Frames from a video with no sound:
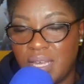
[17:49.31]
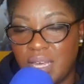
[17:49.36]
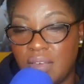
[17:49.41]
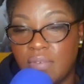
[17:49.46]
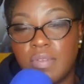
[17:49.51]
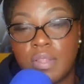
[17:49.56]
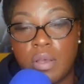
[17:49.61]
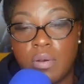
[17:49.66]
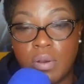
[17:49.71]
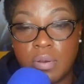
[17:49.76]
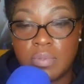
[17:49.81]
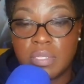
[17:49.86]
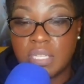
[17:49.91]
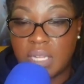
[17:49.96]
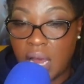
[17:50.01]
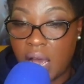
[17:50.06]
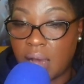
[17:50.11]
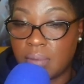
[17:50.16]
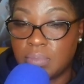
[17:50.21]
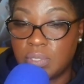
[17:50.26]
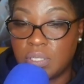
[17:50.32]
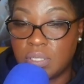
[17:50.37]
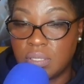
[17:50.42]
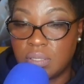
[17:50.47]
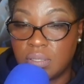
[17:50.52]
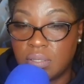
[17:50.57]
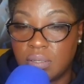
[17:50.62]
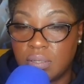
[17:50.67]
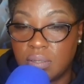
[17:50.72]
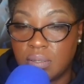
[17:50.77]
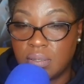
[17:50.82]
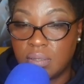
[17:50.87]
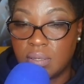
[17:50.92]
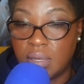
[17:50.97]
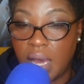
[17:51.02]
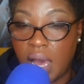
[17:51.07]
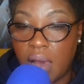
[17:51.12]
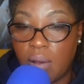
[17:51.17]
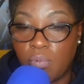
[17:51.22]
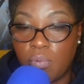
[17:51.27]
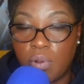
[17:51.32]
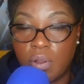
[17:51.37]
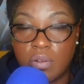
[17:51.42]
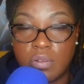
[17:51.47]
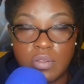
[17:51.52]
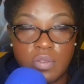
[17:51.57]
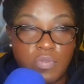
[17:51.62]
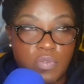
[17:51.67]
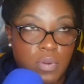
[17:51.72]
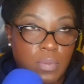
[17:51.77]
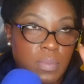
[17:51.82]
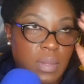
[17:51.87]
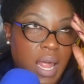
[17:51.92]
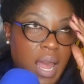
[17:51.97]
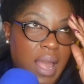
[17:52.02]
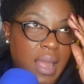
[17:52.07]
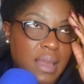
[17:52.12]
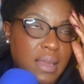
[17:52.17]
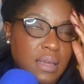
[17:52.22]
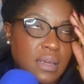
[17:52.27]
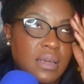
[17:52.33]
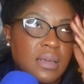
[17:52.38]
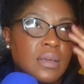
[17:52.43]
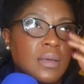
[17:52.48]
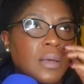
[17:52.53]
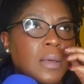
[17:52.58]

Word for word: even though it was an option. I worked from like